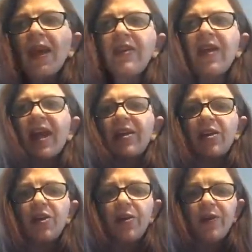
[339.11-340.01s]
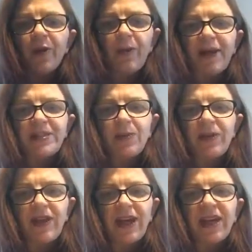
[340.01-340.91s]
then you feel better with
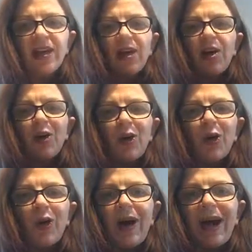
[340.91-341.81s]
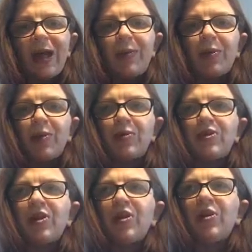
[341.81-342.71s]
it. You're able
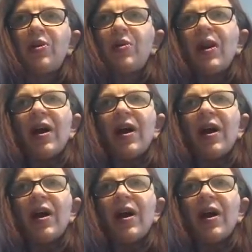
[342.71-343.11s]
to